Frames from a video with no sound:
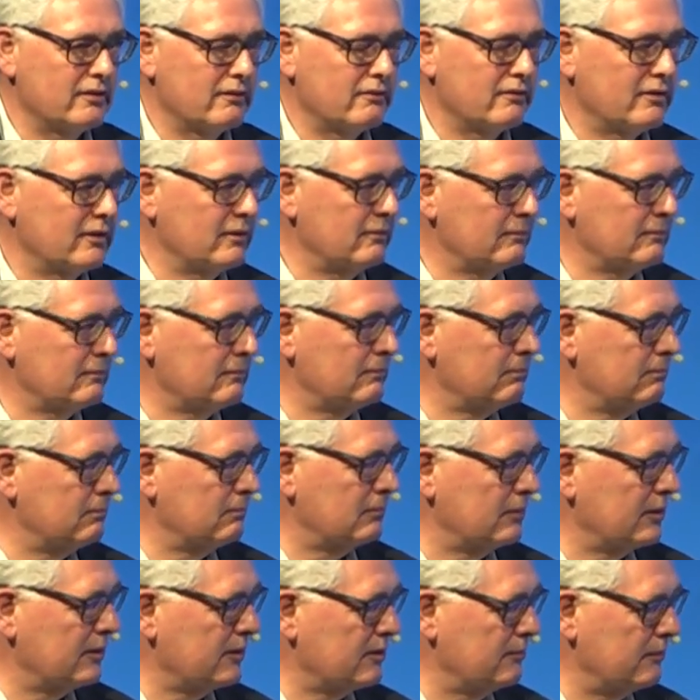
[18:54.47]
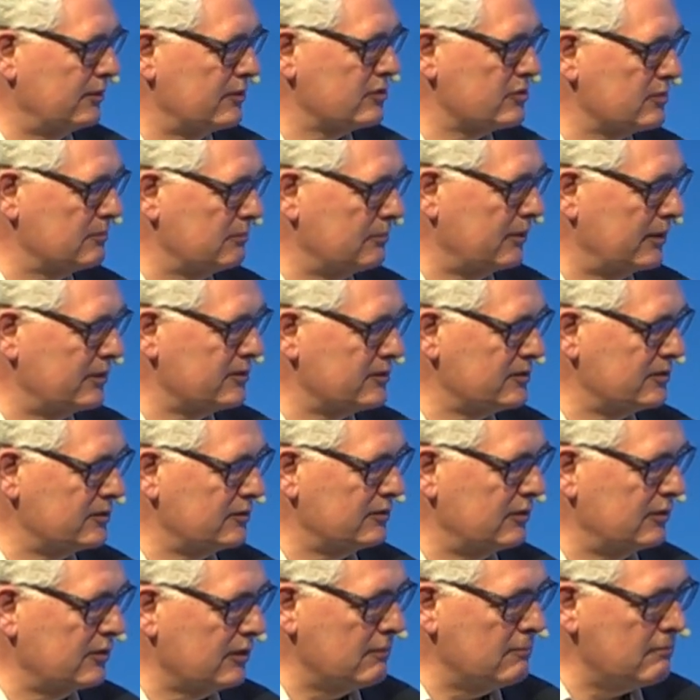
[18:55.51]
I think, Mike, you mentioned mindset
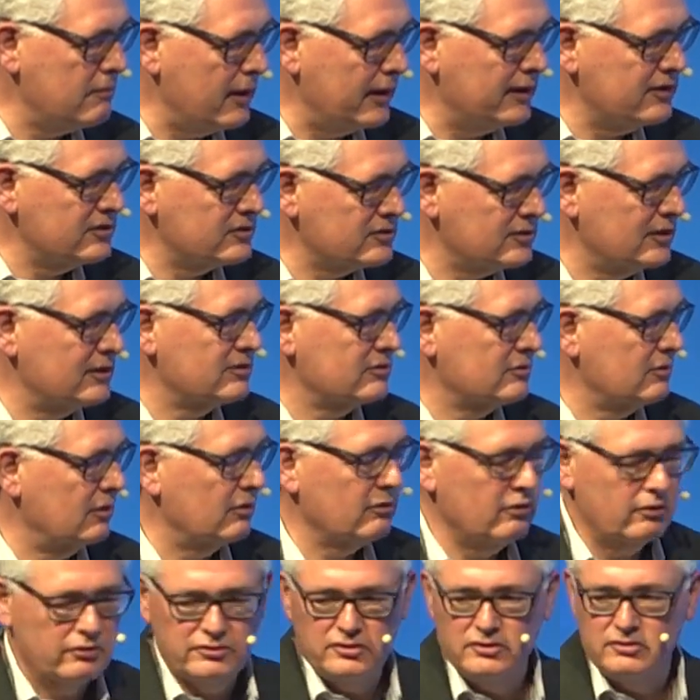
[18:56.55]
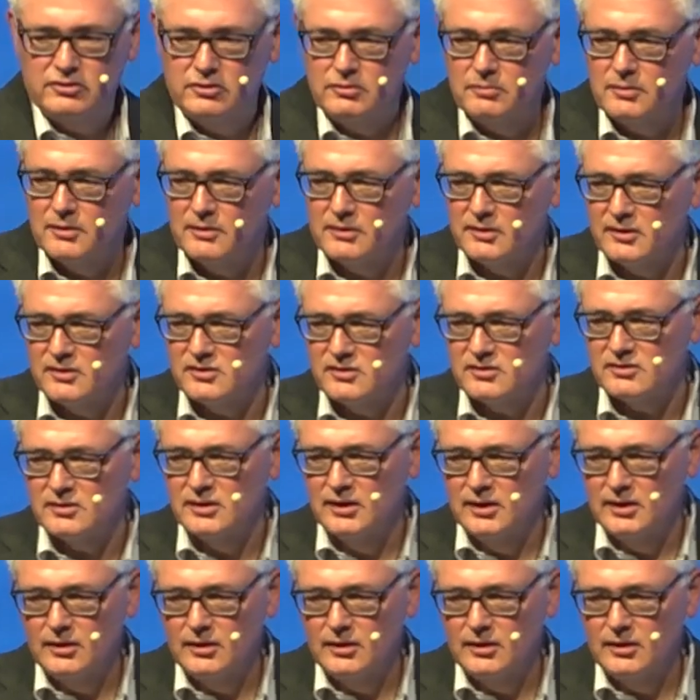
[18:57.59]
earlier. Mindset's got a lot to do with this.